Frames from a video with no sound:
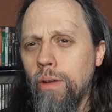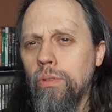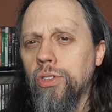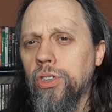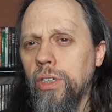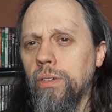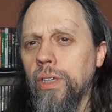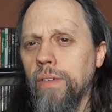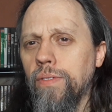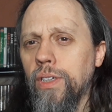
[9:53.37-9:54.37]
will still
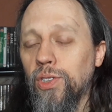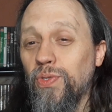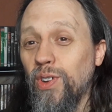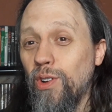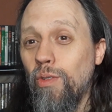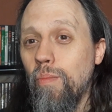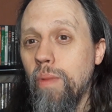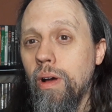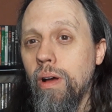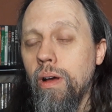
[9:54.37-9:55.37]
give this
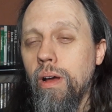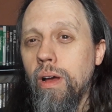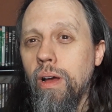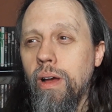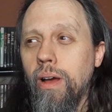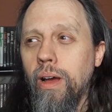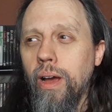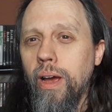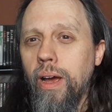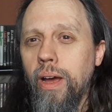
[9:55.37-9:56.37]
film
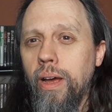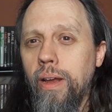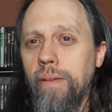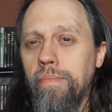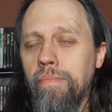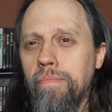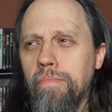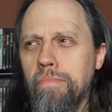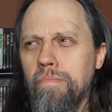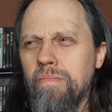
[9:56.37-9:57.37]
an
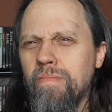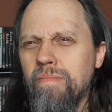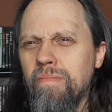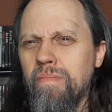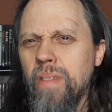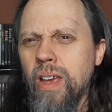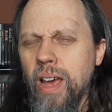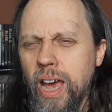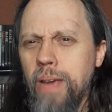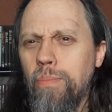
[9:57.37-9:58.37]

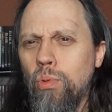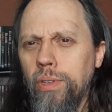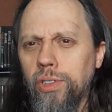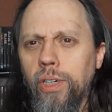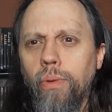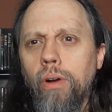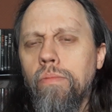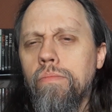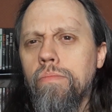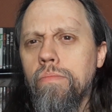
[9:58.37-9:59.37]
8.0
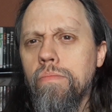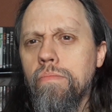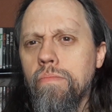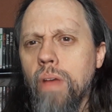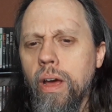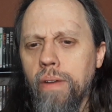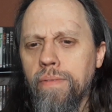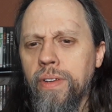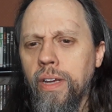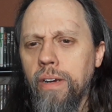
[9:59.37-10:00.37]
out
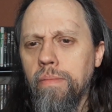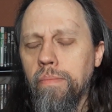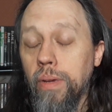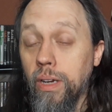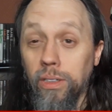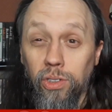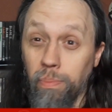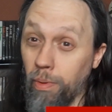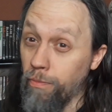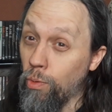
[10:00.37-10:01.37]
of 10 because the
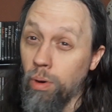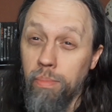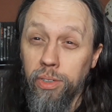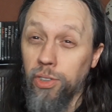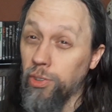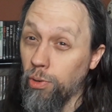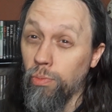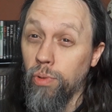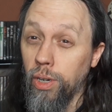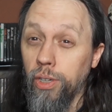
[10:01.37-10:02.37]
performances are
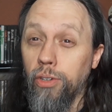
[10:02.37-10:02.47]
really